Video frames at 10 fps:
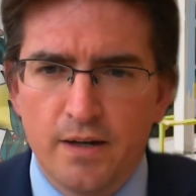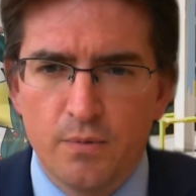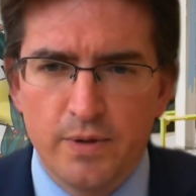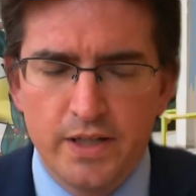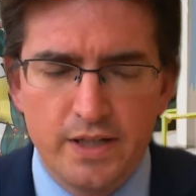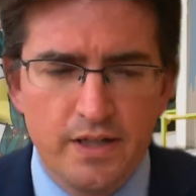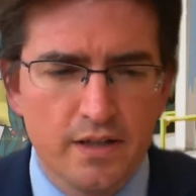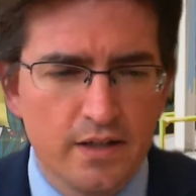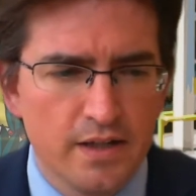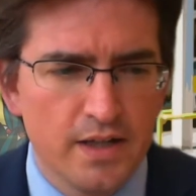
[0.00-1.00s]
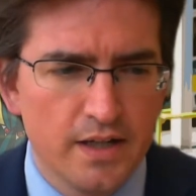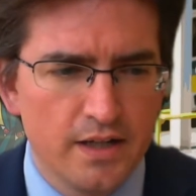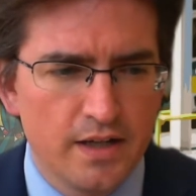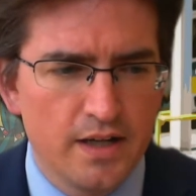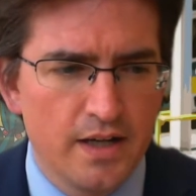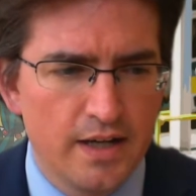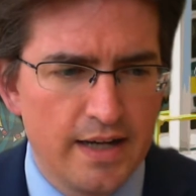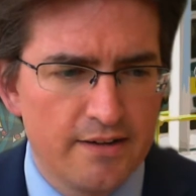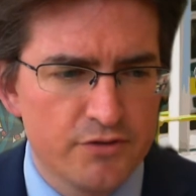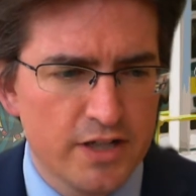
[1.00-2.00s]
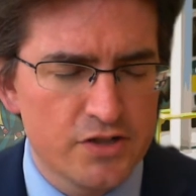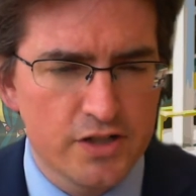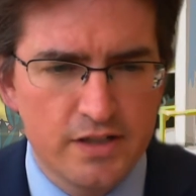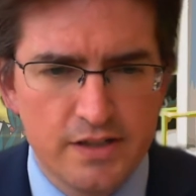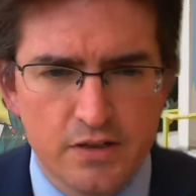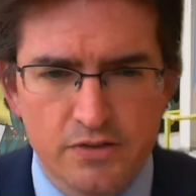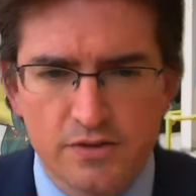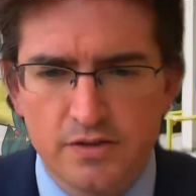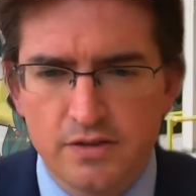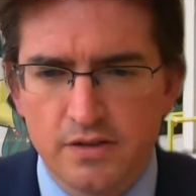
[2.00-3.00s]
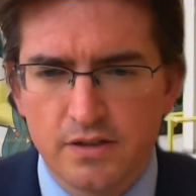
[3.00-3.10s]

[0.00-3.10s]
we have tragically lost